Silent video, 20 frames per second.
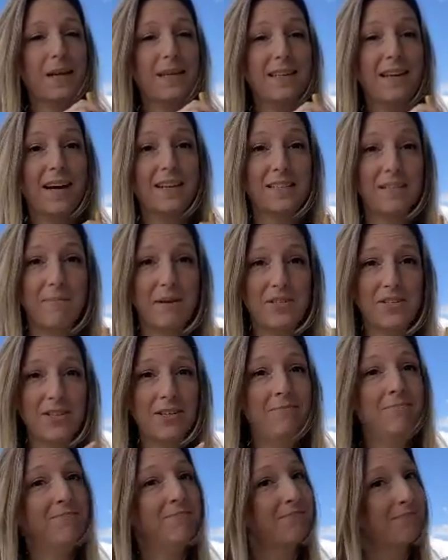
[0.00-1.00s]
Not to
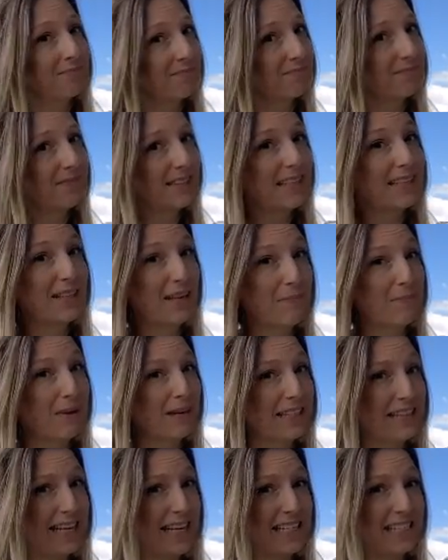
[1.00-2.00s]
mention, they're pretty
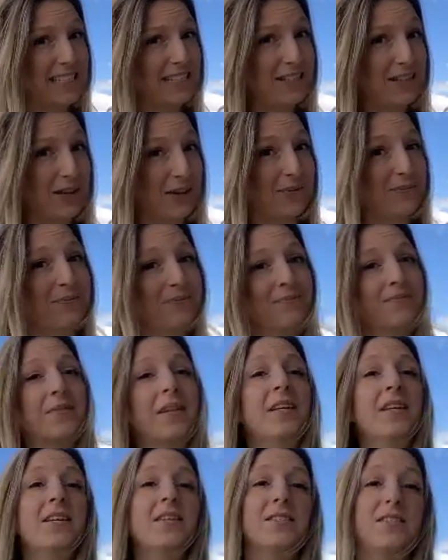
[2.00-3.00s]
tasty too.
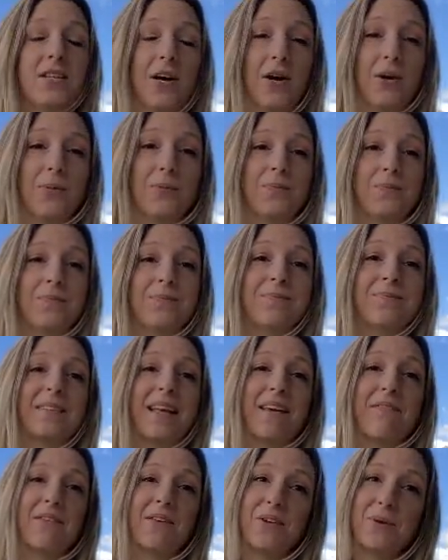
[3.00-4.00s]
So,
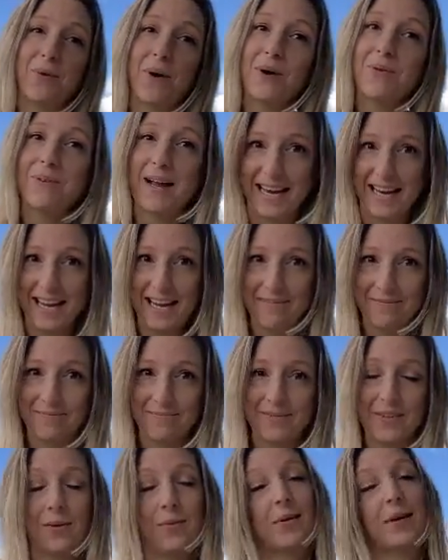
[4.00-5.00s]
if you are ready,
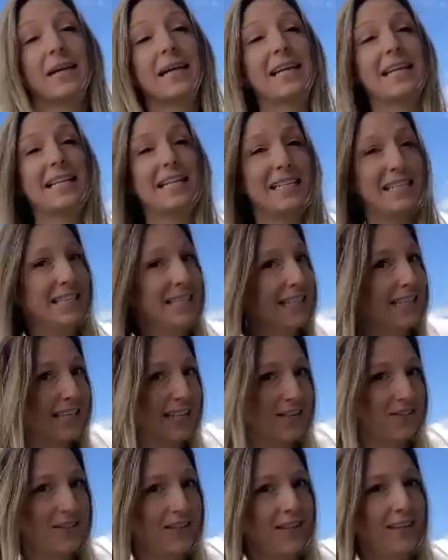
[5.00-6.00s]
we're gonna get to the
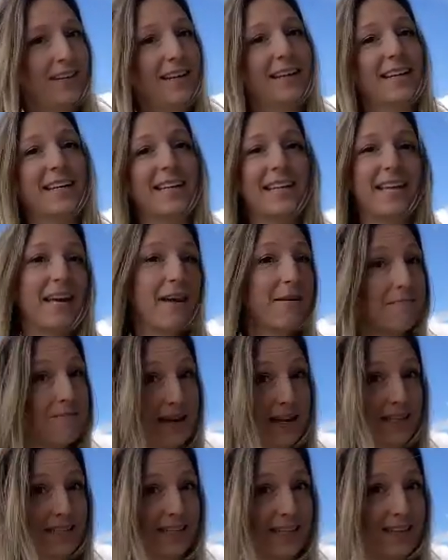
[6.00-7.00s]
kitchen, get
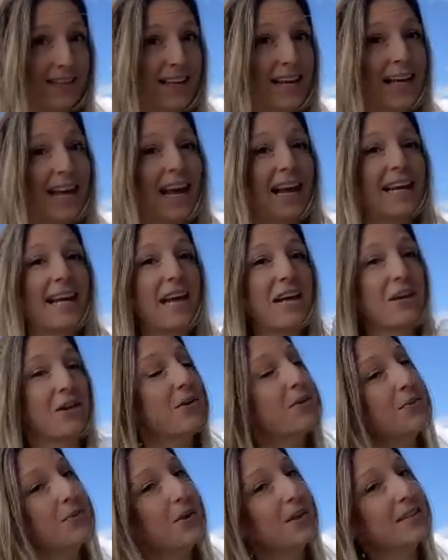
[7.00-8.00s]
mixing, and get
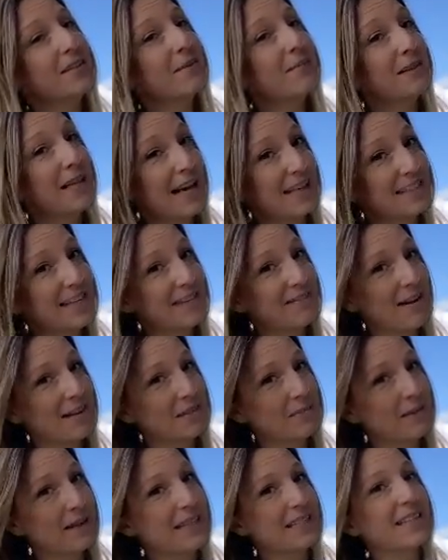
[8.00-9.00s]
you some latte
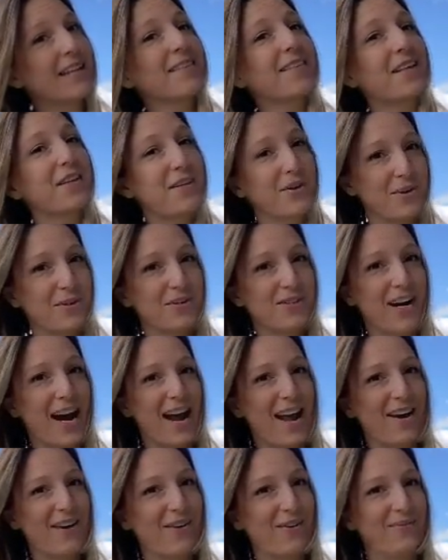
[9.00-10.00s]
recipes that you can try
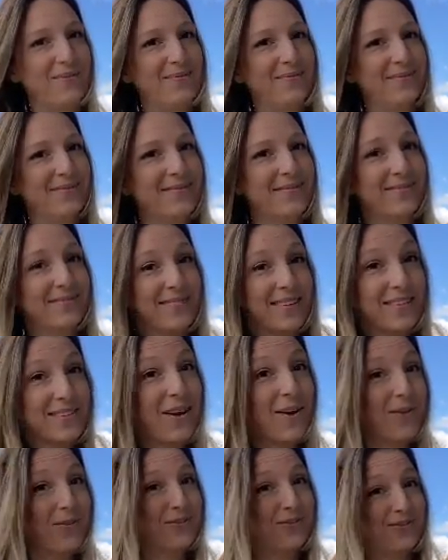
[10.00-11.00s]
at home. Let's
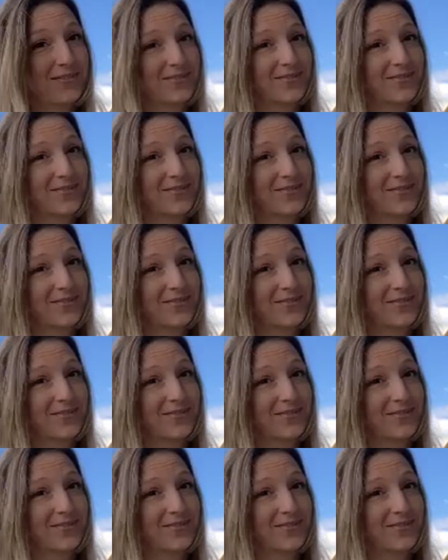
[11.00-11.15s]
go.